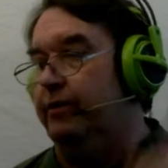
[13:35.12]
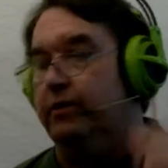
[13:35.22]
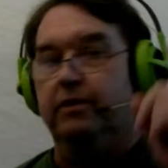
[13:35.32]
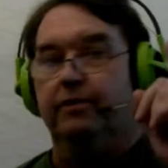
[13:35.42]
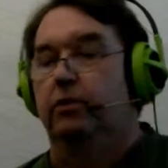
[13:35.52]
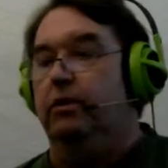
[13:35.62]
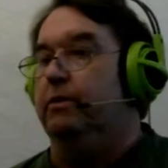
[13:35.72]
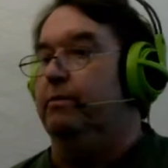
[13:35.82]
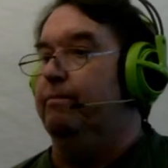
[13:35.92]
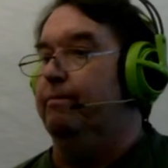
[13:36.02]
First of
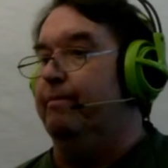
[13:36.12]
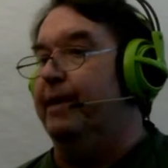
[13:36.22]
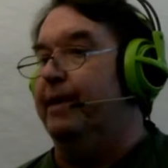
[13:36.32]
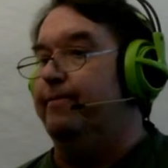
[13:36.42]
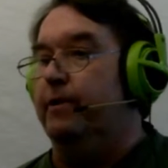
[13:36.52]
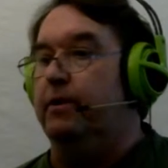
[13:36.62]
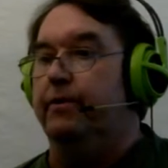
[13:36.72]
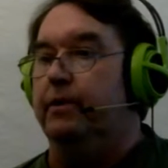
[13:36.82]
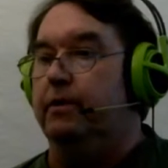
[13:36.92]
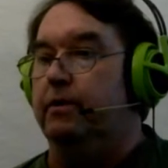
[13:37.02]
all, my
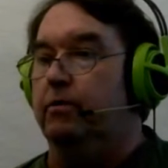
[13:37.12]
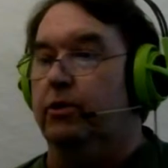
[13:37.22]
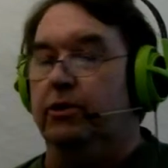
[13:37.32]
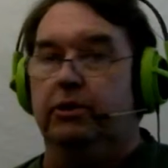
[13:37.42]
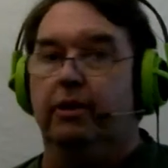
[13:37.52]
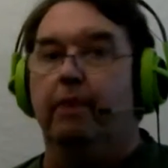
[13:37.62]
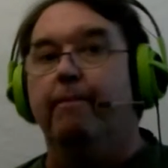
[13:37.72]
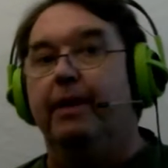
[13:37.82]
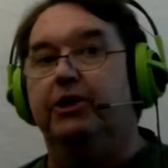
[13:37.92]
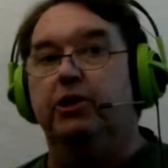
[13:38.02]
father was
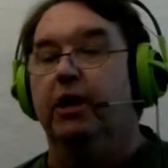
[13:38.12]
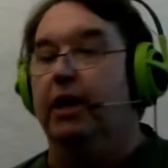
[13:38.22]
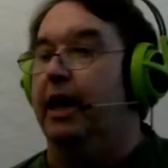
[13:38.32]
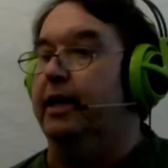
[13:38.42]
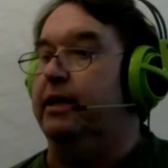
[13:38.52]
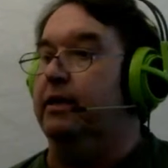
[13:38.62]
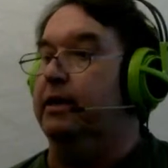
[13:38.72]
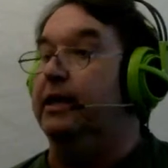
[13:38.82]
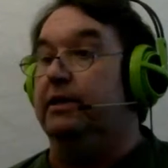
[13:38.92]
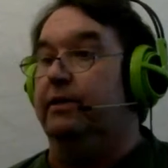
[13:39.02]
much alike
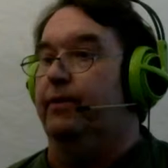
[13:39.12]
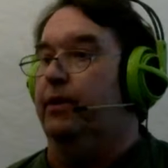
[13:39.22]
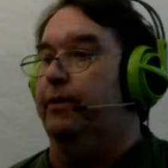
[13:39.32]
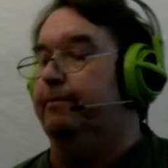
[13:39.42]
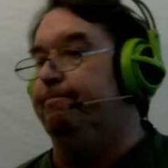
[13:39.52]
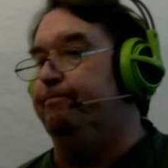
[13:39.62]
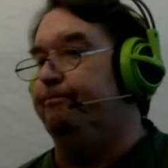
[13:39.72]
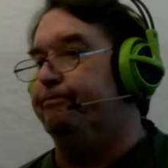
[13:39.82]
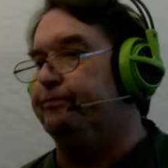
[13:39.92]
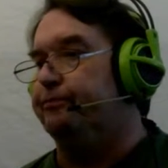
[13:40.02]
his father,
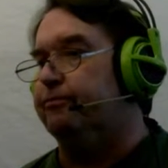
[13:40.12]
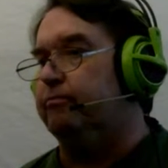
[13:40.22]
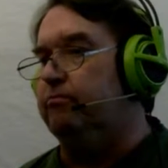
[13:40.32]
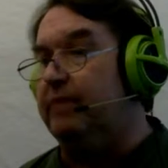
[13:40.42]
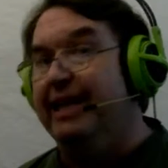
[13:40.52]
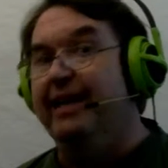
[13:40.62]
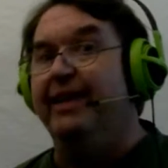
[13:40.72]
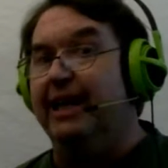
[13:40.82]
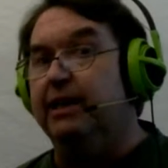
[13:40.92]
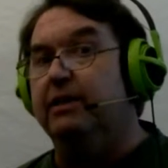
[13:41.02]

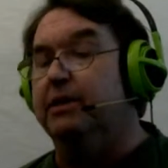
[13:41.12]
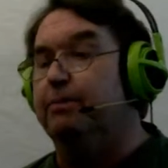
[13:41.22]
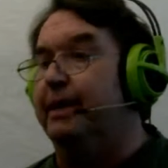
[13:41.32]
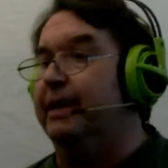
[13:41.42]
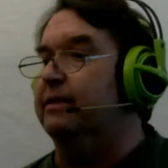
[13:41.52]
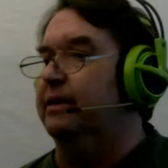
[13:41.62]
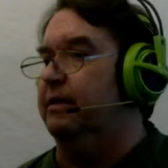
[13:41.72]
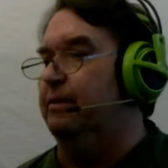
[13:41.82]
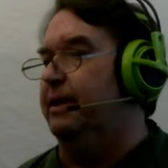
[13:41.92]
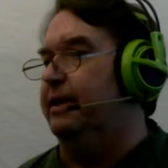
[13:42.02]
in that respect and
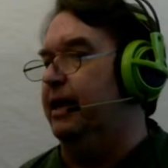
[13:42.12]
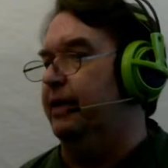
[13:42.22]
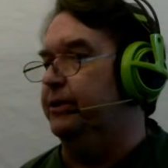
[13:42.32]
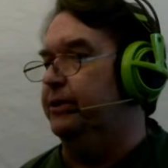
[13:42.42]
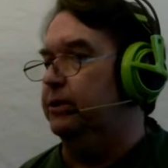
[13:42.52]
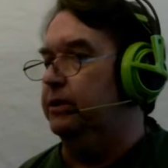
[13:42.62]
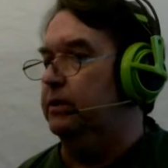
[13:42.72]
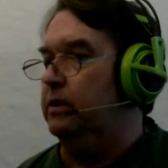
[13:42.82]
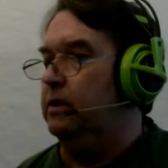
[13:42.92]
in many others.